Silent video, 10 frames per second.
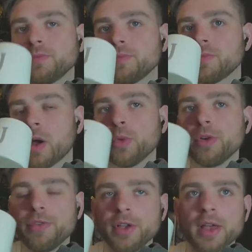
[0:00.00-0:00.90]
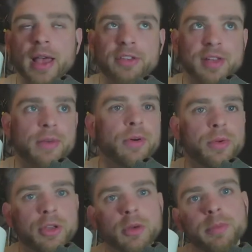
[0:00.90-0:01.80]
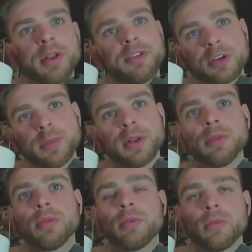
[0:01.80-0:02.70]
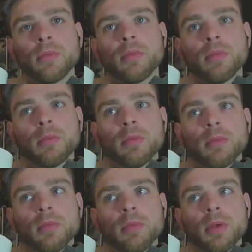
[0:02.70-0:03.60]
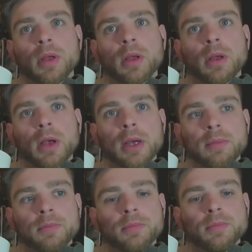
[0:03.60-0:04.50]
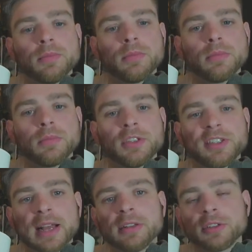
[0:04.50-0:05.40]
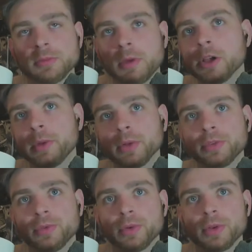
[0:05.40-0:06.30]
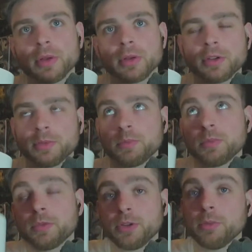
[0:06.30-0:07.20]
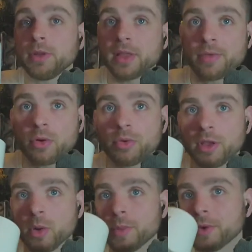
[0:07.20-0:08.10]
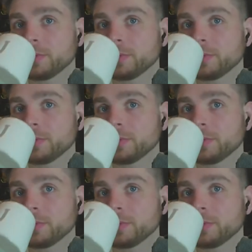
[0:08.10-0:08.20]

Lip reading: I wonder if you could get a scaffolding company to come and set some eye bolts for you, because presumably they've got all the equipment.